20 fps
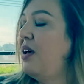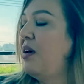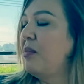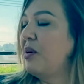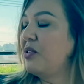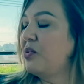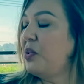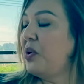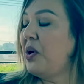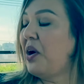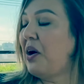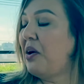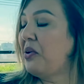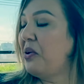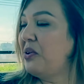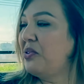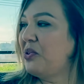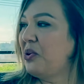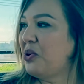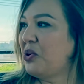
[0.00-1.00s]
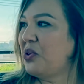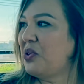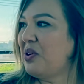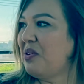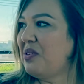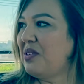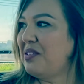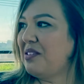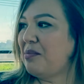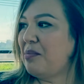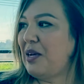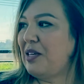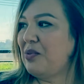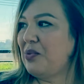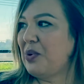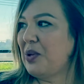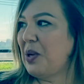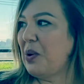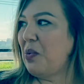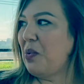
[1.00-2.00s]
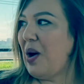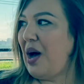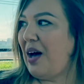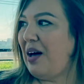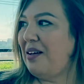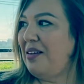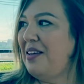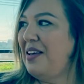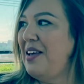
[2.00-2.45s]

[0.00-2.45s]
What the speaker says: because we all know social services pays really well.